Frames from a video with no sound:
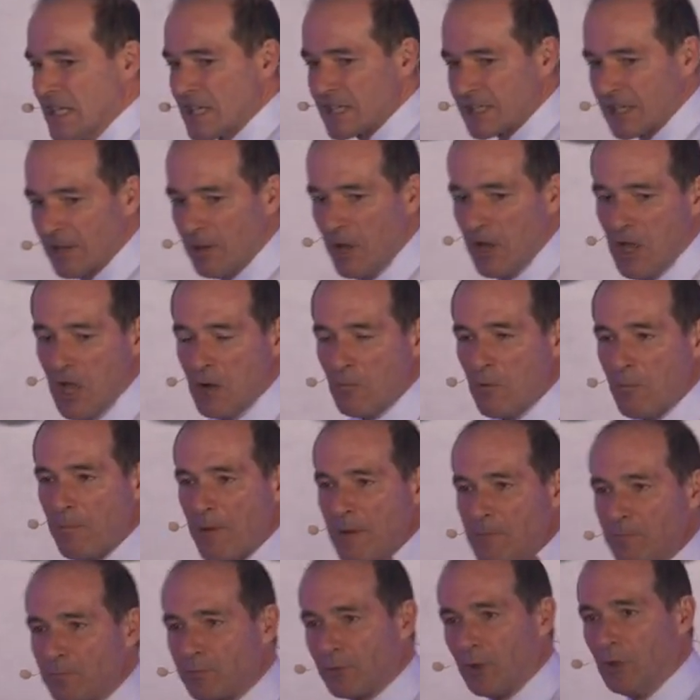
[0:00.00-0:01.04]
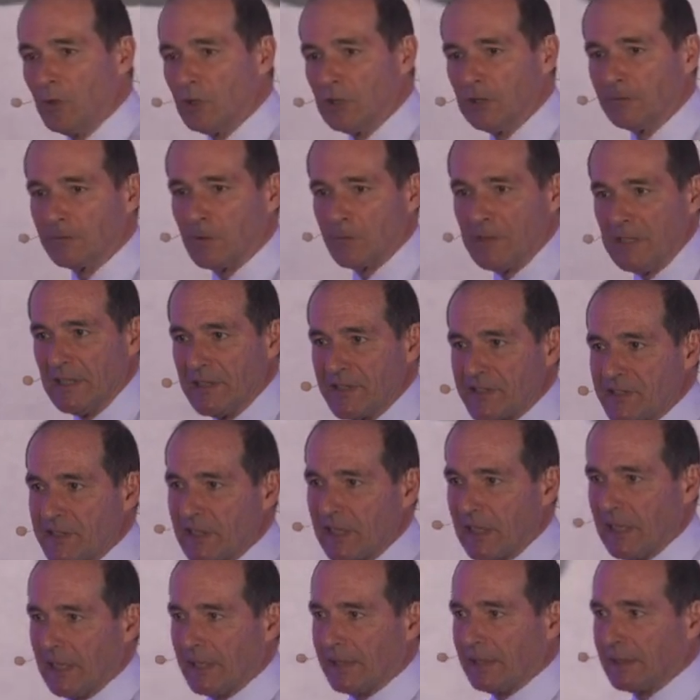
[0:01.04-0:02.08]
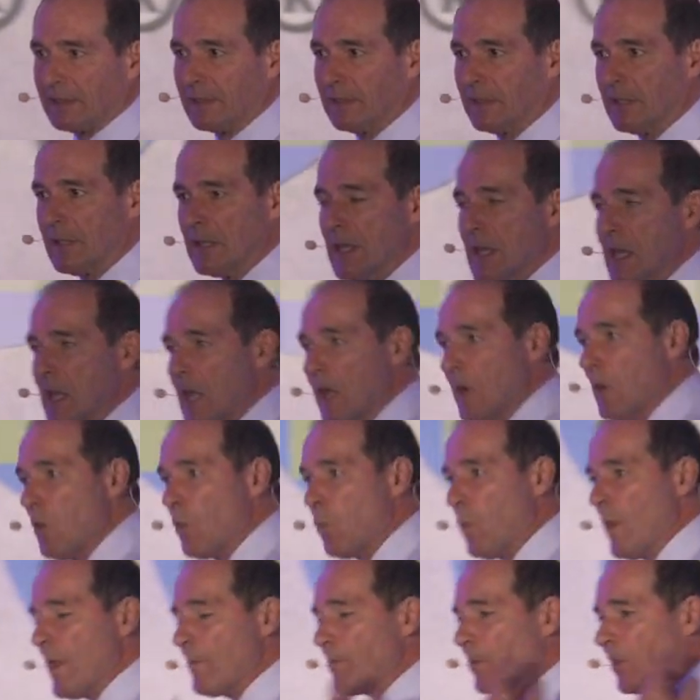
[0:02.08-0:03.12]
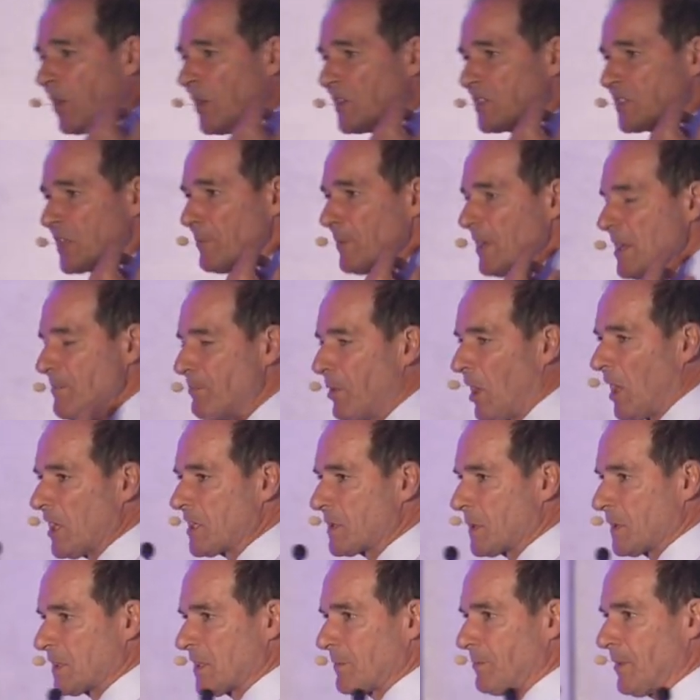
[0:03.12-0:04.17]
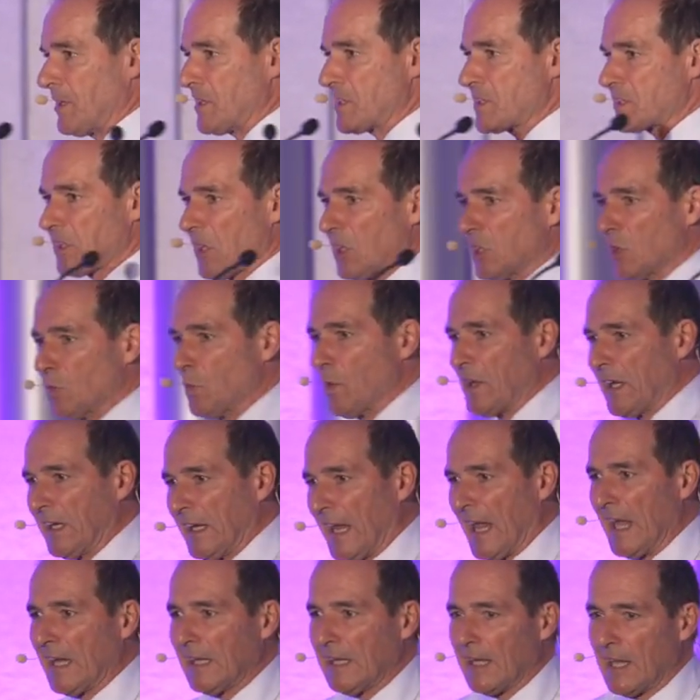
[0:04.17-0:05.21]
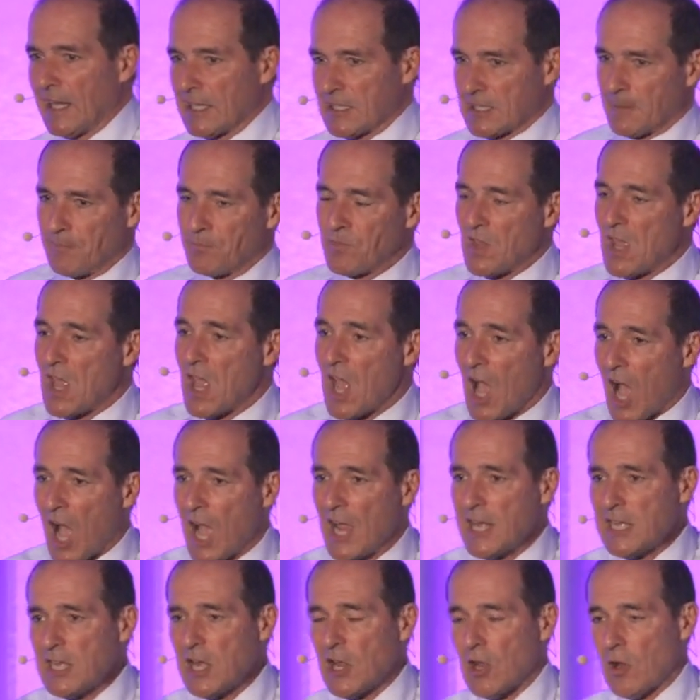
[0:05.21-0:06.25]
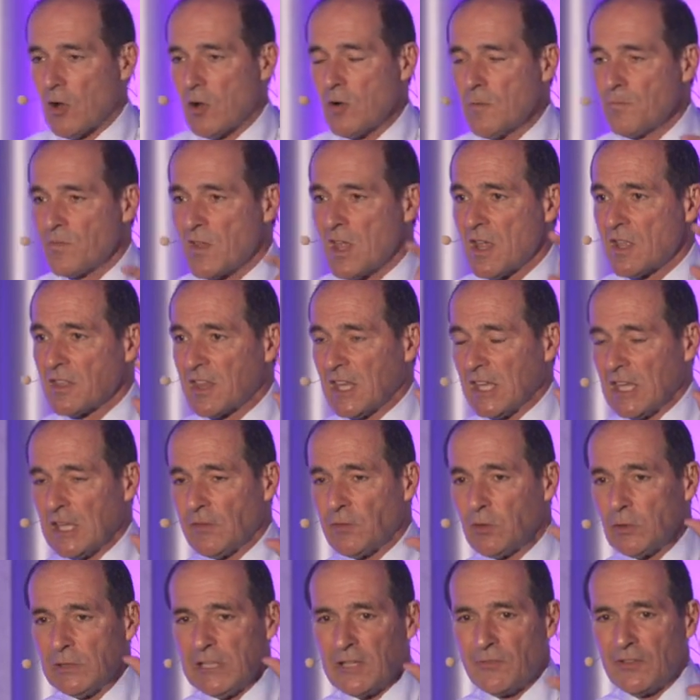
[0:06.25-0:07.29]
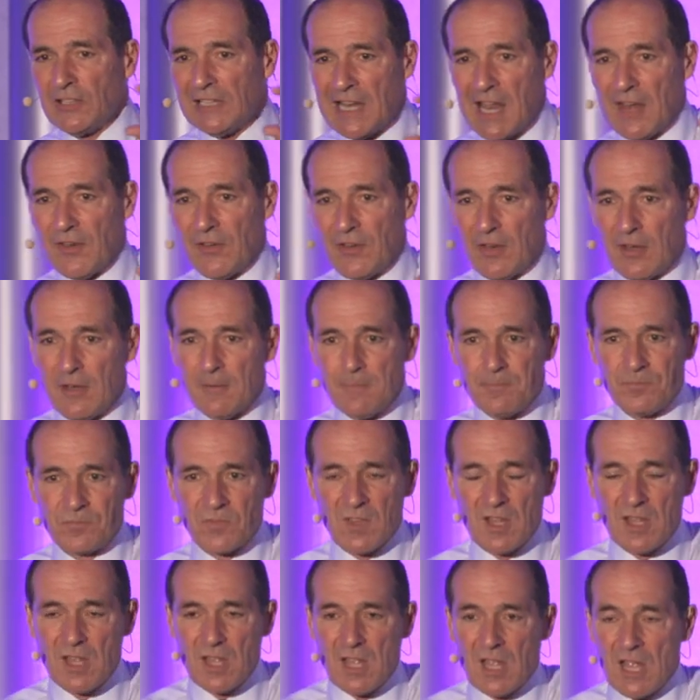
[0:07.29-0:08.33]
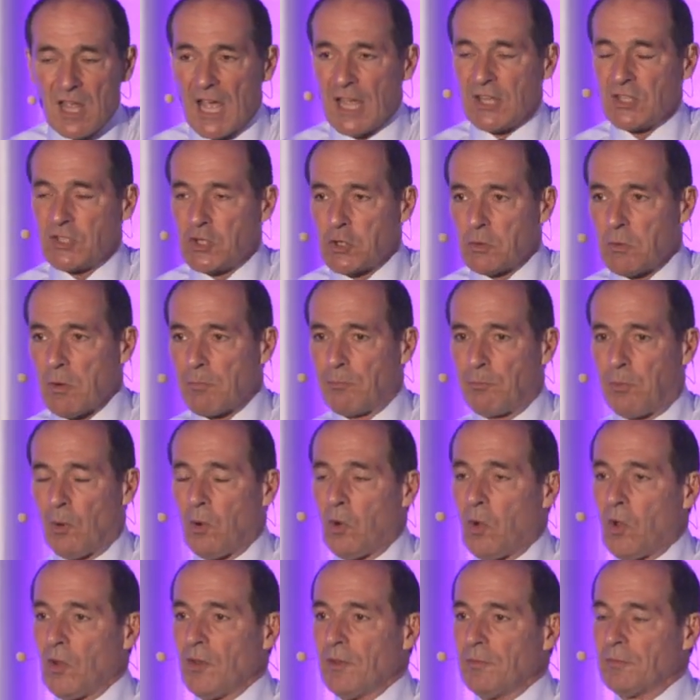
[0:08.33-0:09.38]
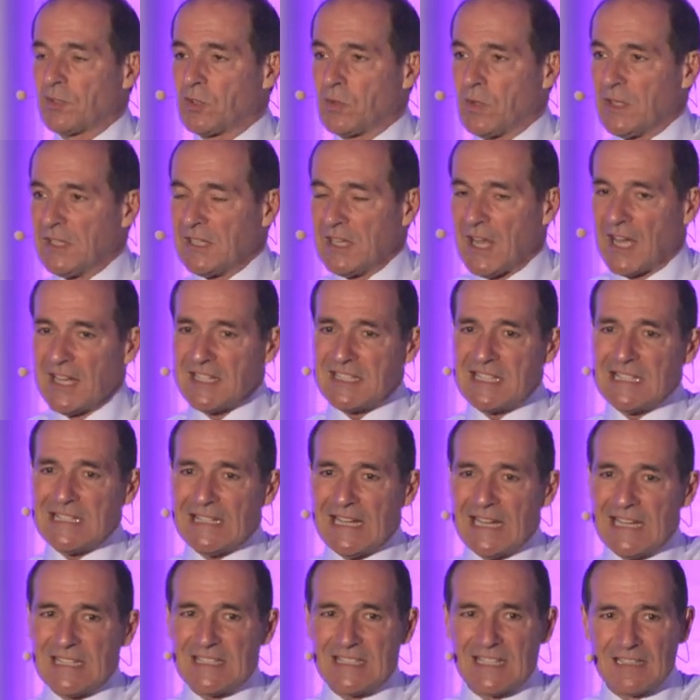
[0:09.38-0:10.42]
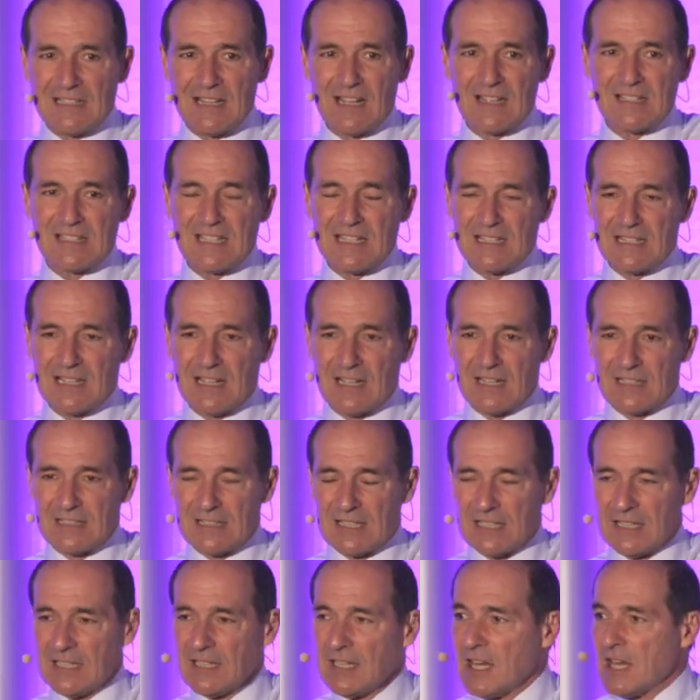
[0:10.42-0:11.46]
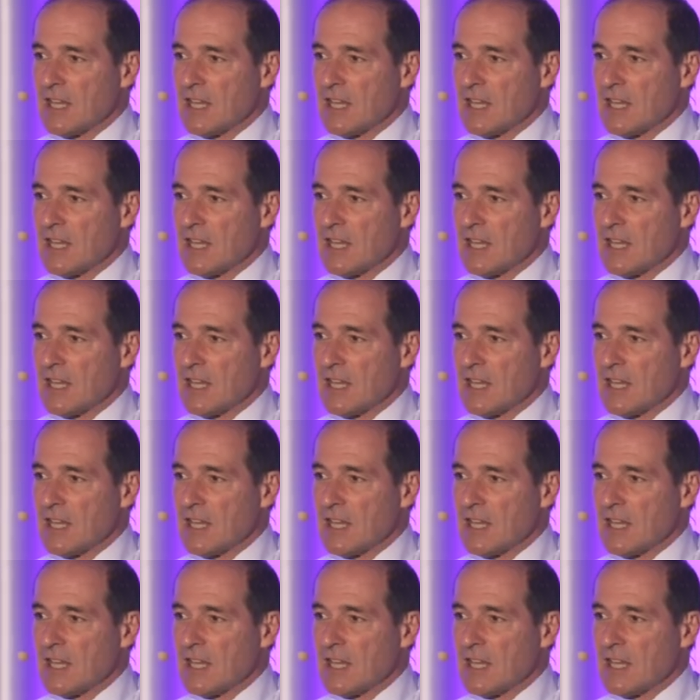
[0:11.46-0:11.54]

So we're being broken from the inside. Because so many passwords have been stolen, we can analyze them. I know that if you live in London, and you were born between 1980 and 1990,